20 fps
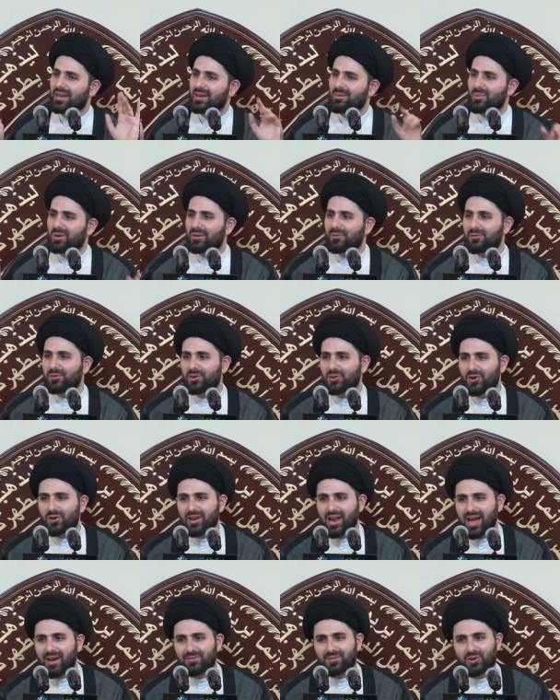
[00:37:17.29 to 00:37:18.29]
but if you don't
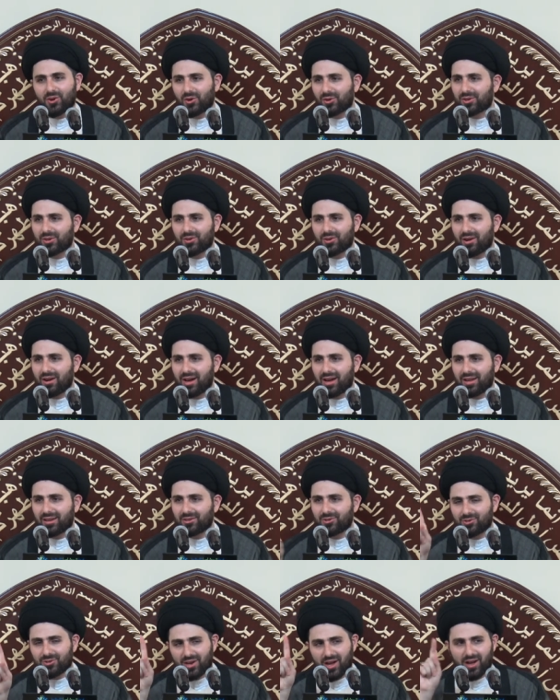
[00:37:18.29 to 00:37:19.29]
have the Holy Quran,
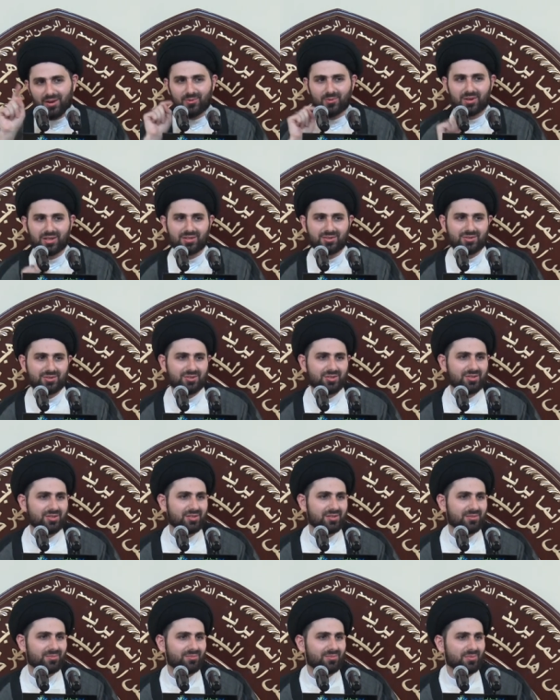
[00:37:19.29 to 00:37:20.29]
you're not rich.
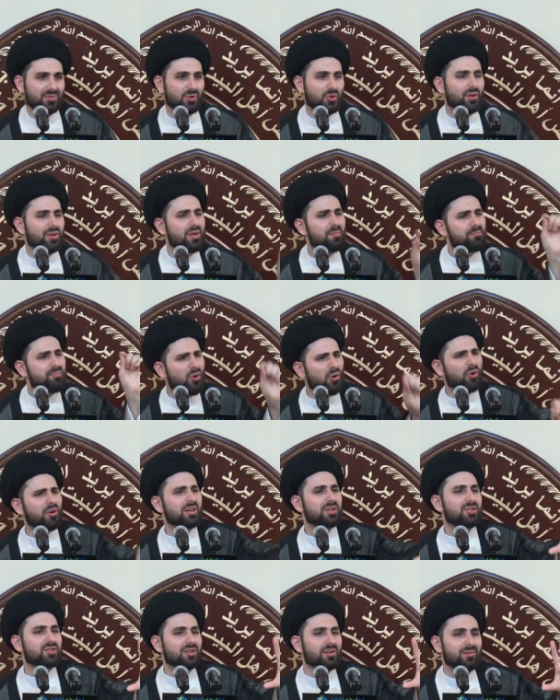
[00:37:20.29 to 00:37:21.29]
You're the
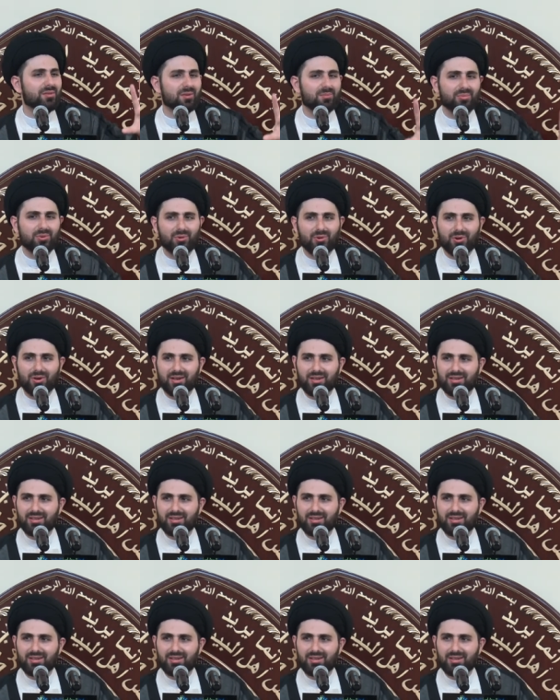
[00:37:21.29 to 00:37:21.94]
poorest of the poor